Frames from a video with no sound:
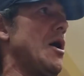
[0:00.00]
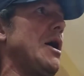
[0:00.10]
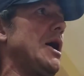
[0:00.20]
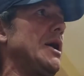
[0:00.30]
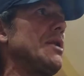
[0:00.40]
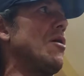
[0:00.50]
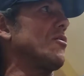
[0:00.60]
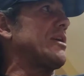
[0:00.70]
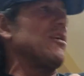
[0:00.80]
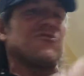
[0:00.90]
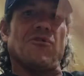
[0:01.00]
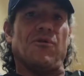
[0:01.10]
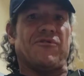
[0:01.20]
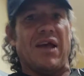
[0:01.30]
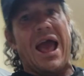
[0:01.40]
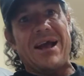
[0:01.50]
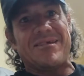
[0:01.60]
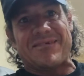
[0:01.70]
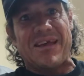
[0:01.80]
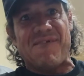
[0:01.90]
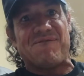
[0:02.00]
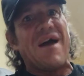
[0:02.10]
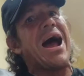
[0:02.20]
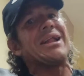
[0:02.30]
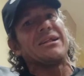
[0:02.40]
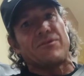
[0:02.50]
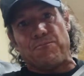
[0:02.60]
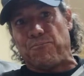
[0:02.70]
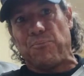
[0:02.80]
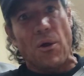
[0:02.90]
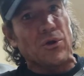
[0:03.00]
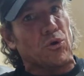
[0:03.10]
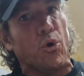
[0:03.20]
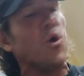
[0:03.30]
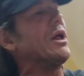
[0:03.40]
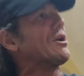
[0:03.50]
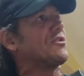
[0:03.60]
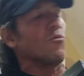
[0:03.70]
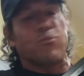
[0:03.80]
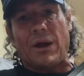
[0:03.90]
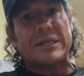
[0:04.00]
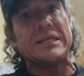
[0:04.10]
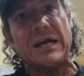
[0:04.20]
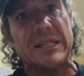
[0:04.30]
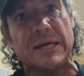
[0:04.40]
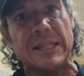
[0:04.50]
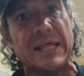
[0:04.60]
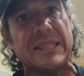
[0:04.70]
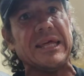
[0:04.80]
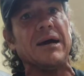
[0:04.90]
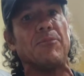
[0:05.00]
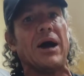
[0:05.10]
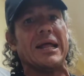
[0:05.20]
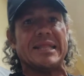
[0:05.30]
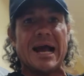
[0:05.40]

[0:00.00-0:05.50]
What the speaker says: Okay, so it's AC fan blowing cool air directly on the lithium ion.